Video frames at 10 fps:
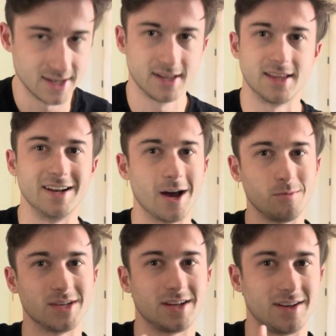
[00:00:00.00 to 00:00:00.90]
the
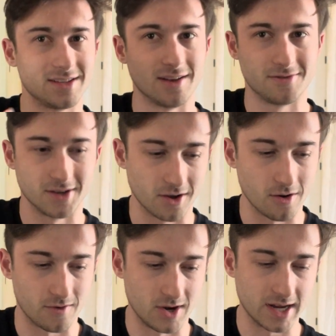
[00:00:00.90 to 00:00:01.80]
numbness and all that stuff took
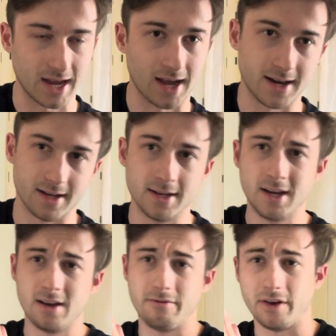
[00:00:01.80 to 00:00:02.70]
over, it kind of
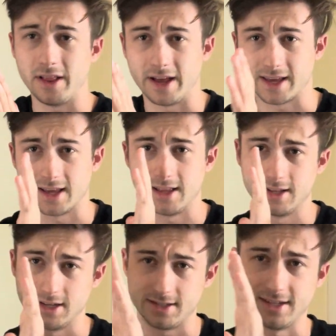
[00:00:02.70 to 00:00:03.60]
felt like
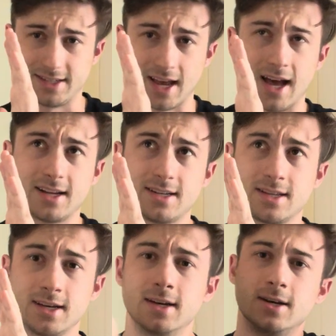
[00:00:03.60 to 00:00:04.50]
it
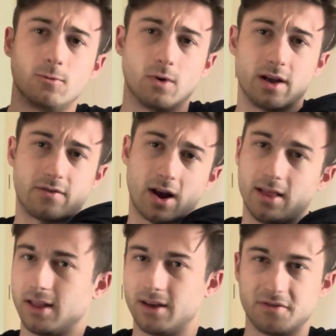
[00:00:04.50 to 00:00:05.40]
detached whatever I
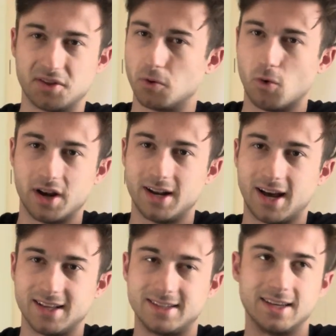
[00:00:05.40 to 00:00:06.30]
lived 1 to
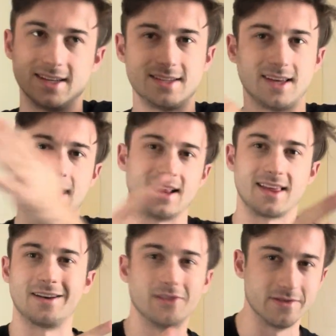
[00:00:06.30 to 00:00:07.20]
19 to
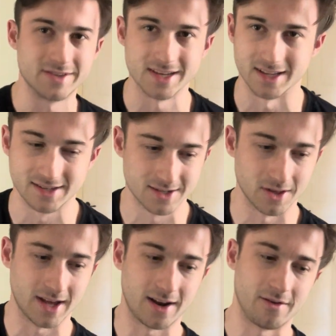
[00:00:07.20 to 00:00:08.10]
anything I've lived since. So
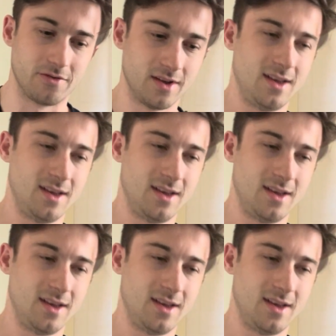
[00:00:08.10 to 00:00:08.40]
that